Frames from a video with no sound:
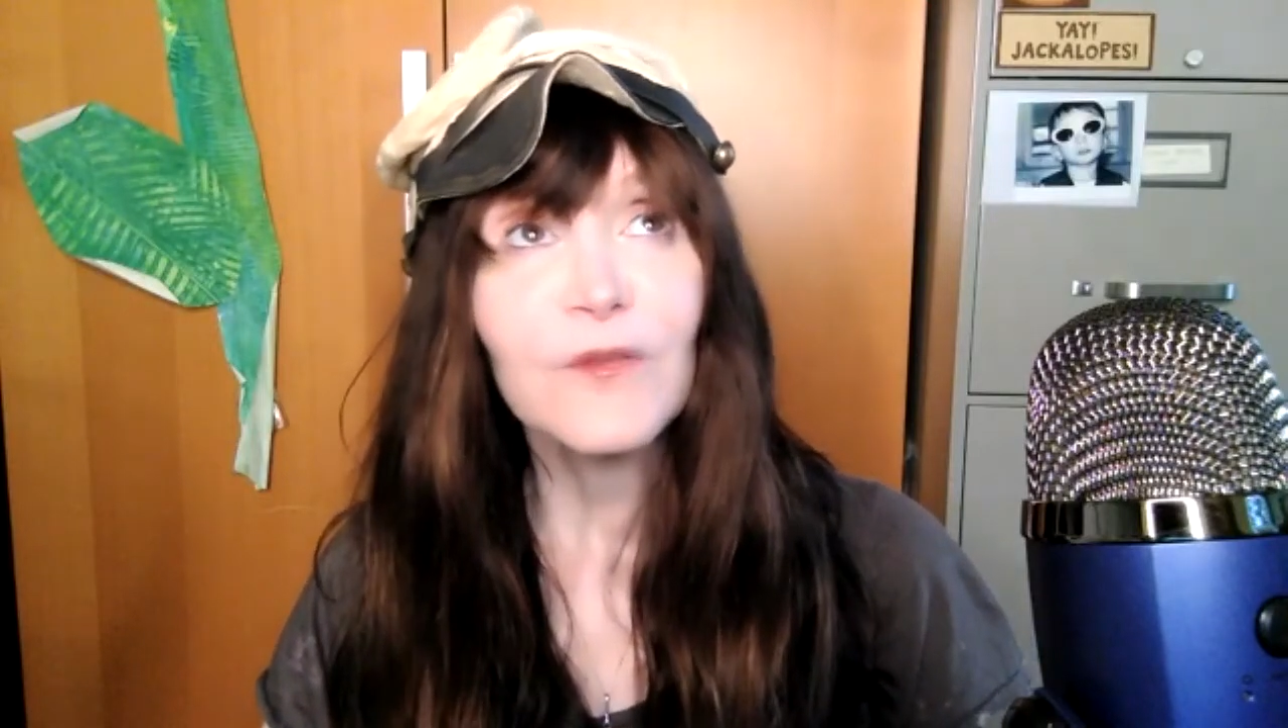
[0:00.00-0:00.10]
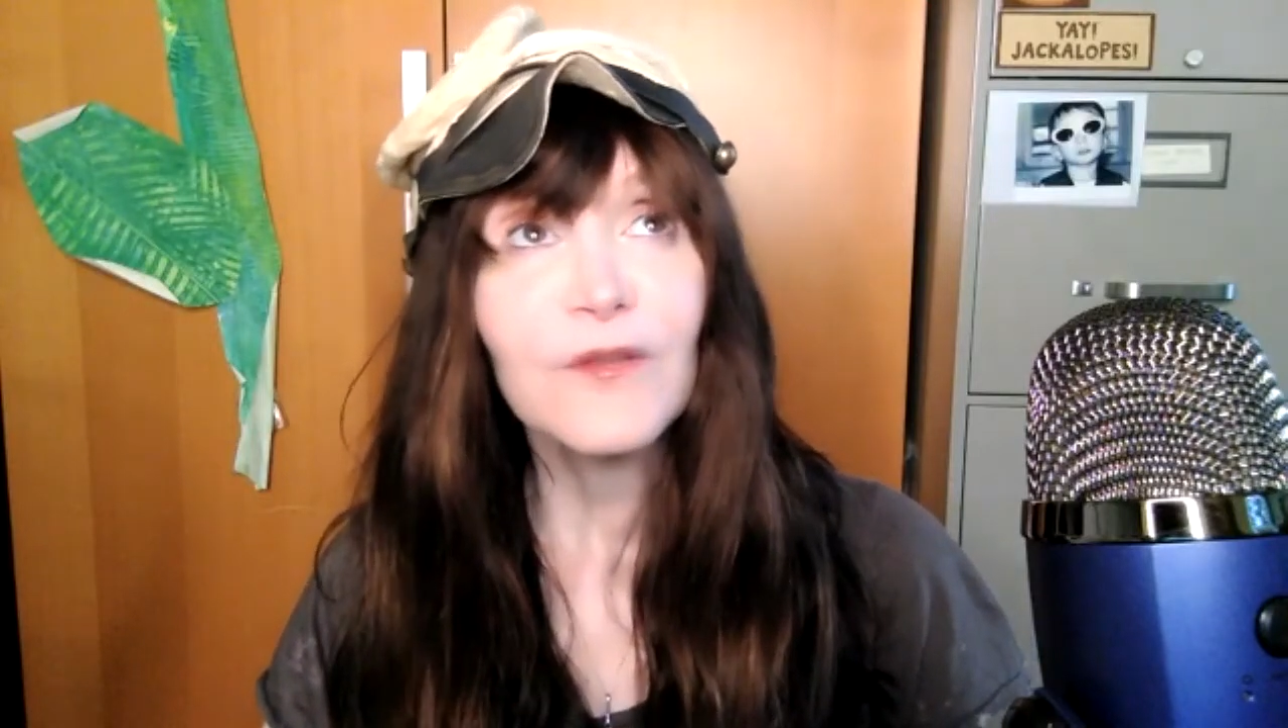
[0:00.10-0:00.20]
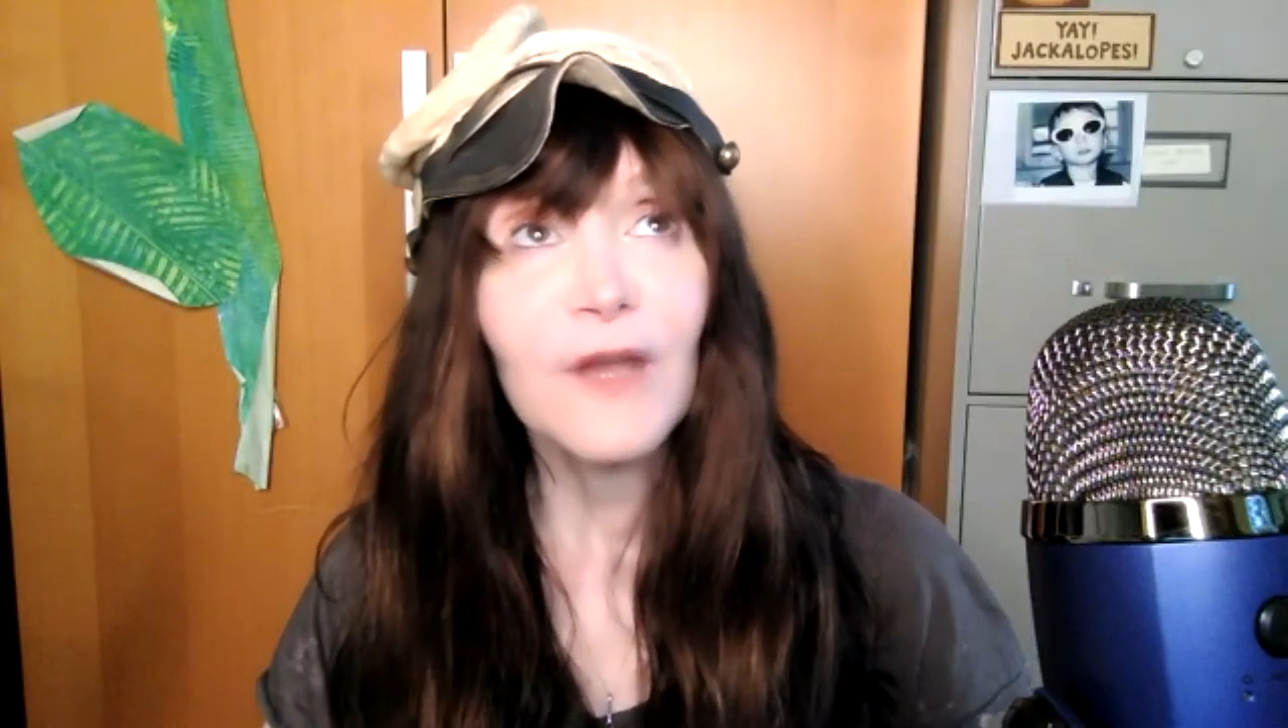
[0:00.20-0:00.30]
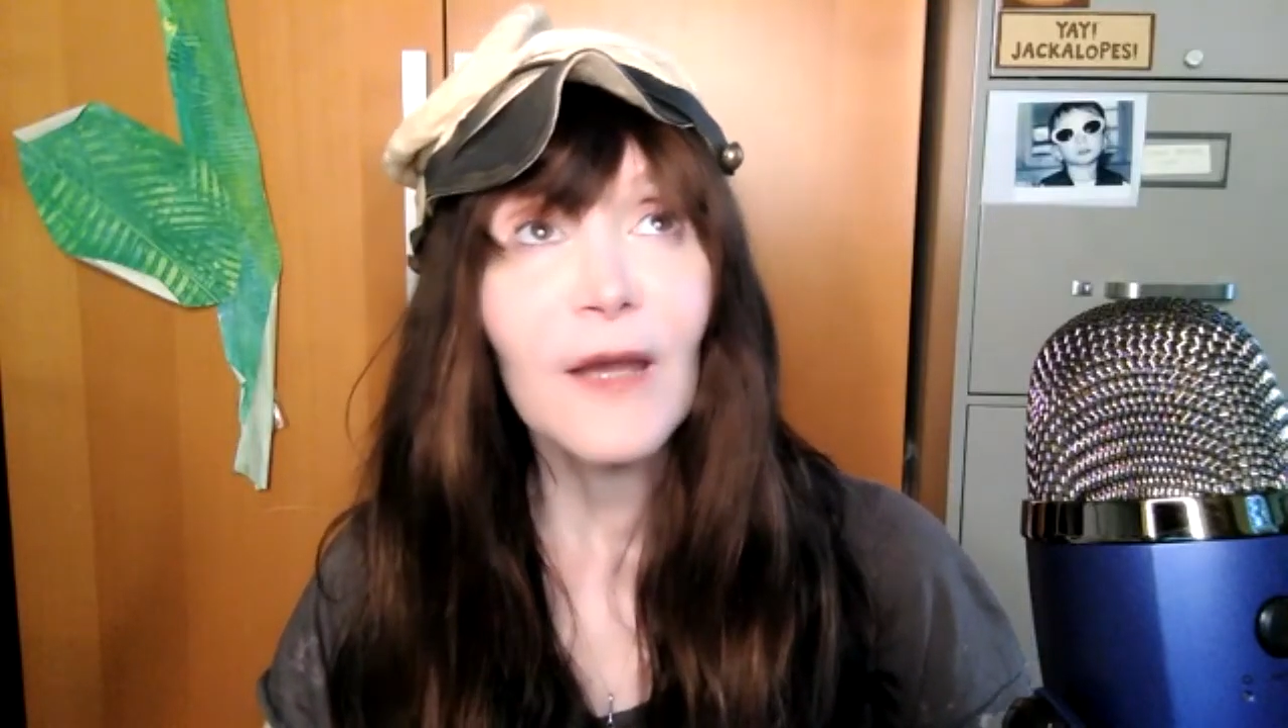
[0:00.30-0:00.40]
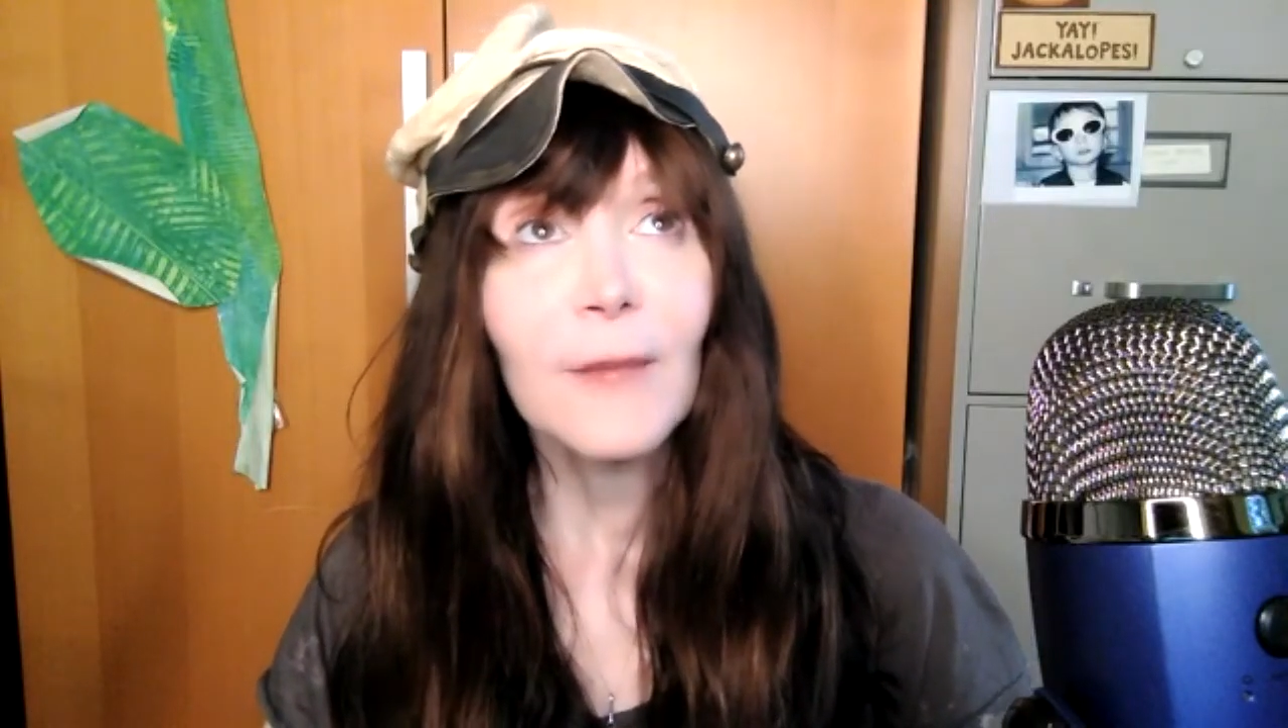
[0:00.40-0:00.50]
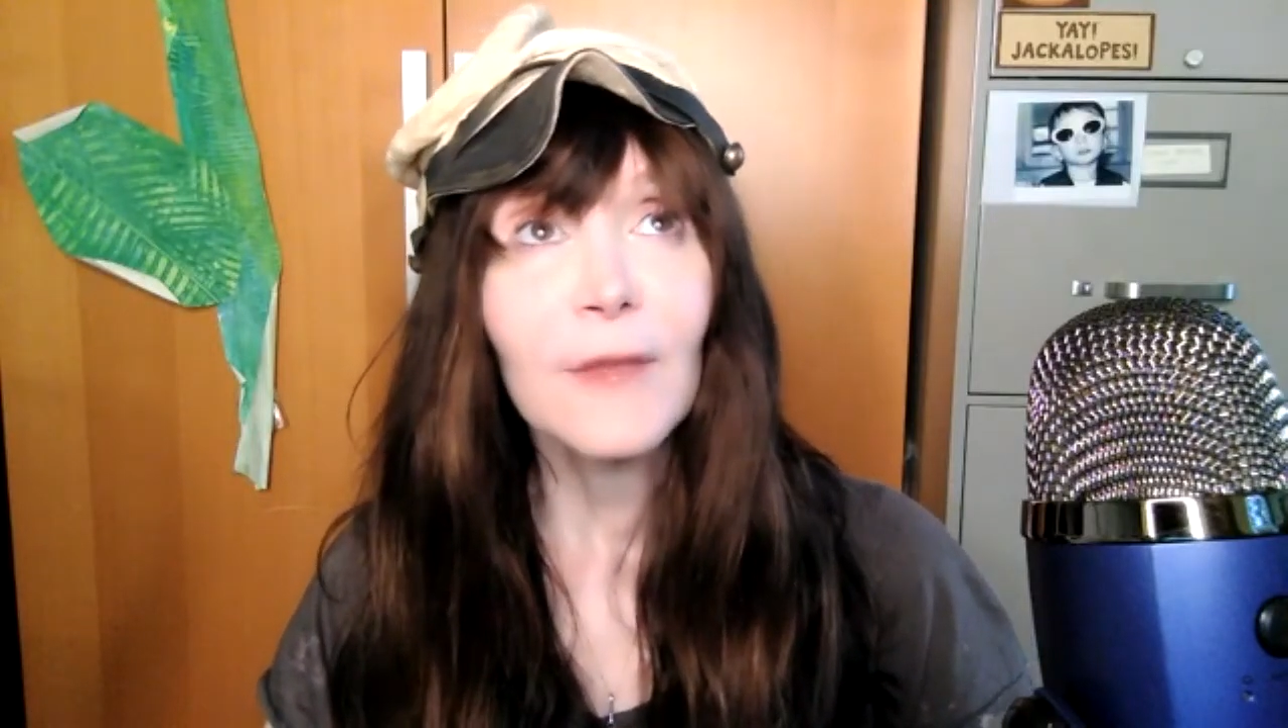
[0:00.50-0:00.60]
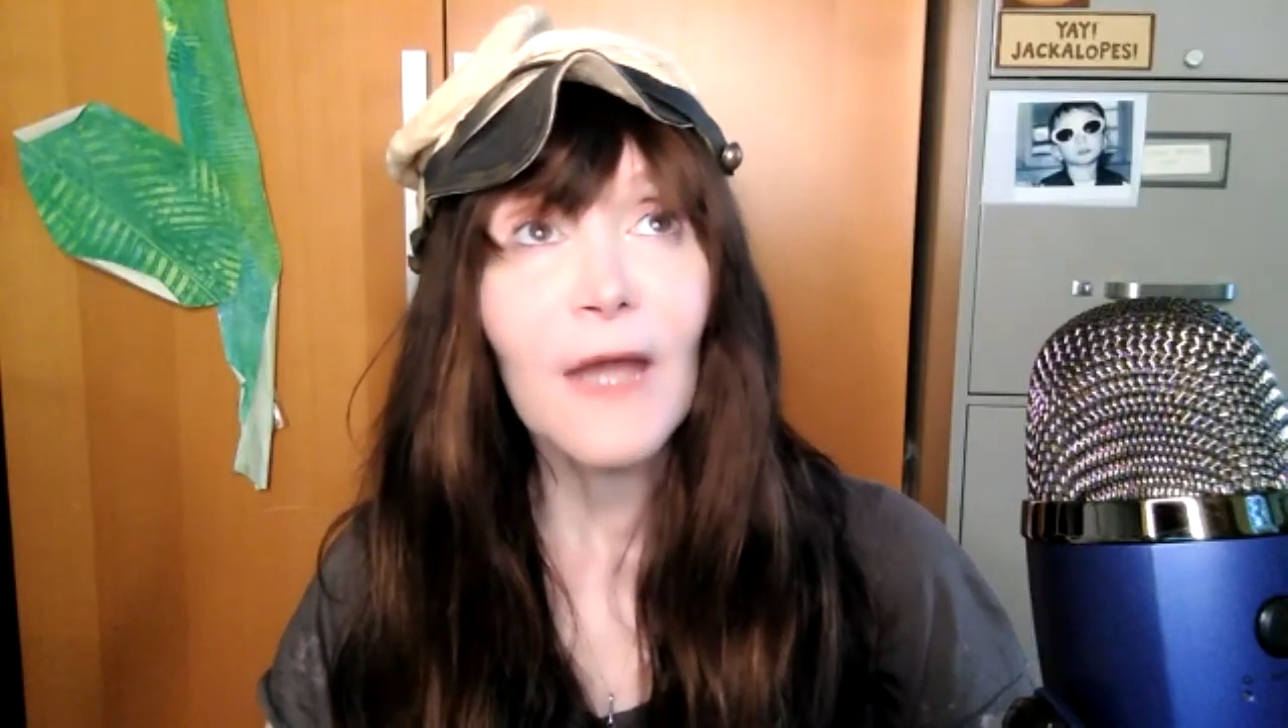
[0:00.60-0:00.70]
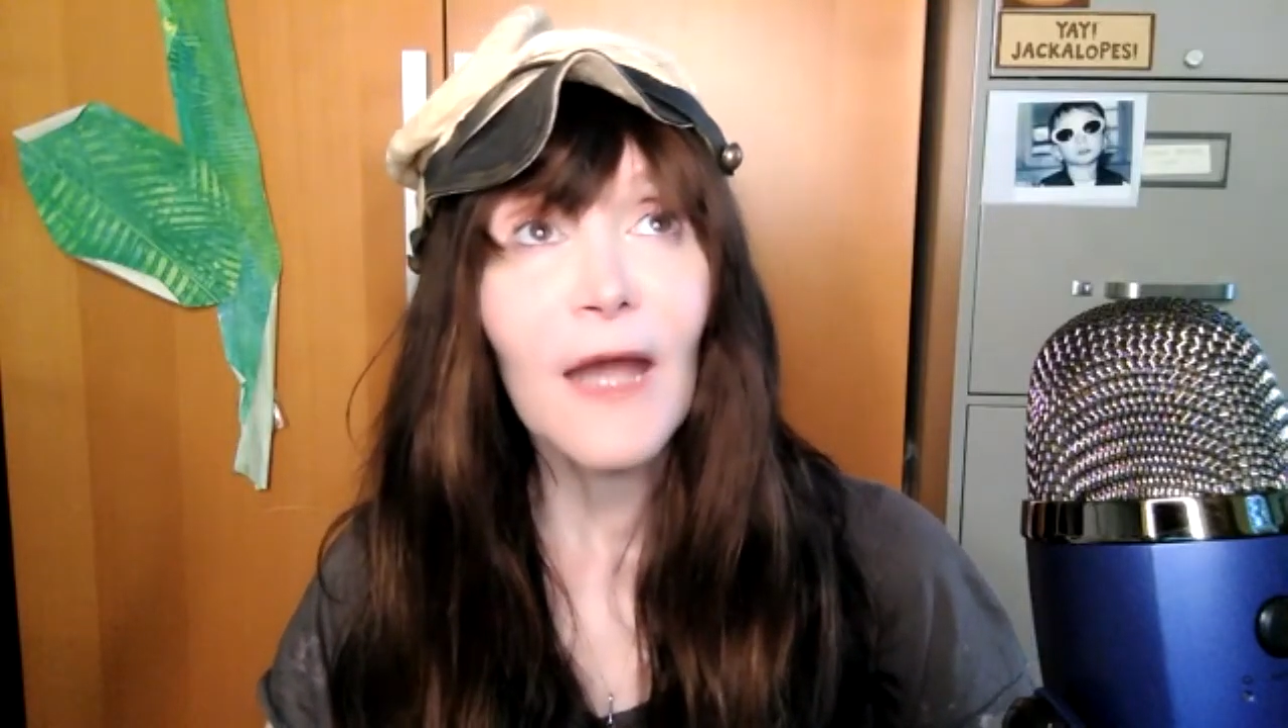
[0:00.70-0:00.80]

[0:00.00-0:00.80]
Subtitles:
stem and